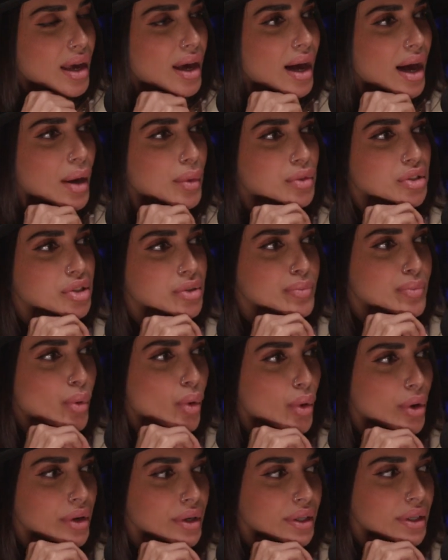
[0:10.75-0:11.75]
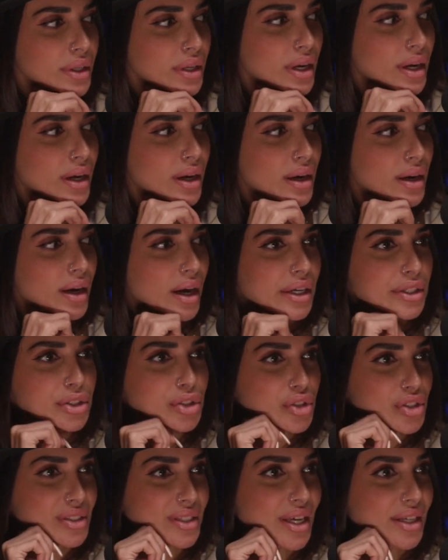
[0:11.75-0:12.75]
I was born
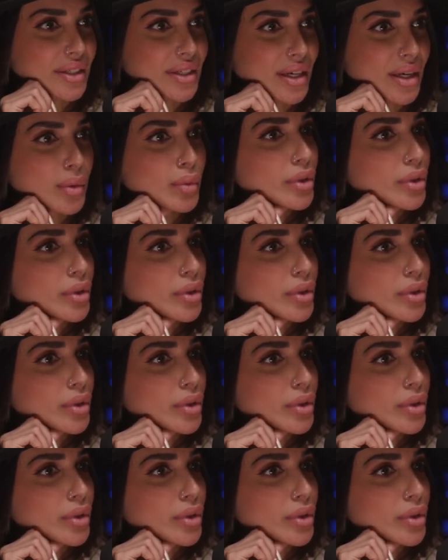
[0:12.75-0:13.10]
understanding